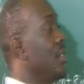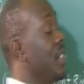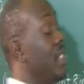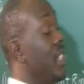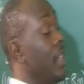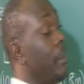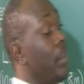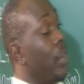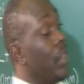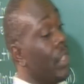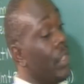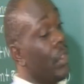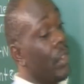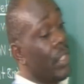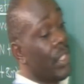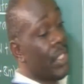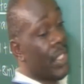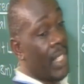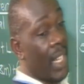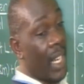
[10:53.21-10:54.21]
not in a
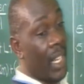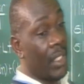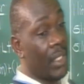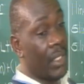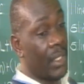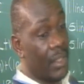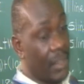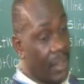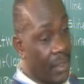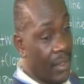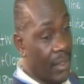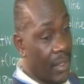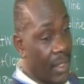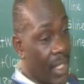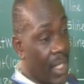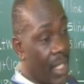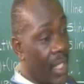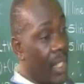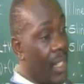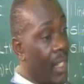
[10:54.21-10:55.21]
polygon style
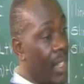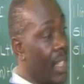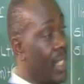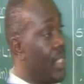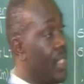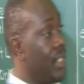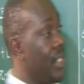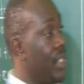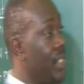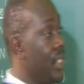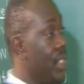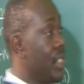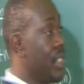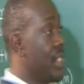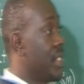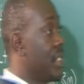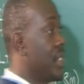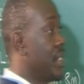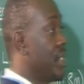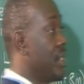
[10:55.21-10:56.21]
like it
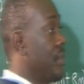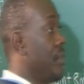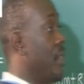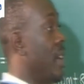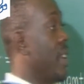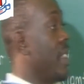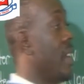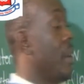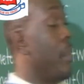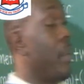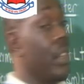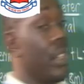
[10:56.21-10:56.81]
is for other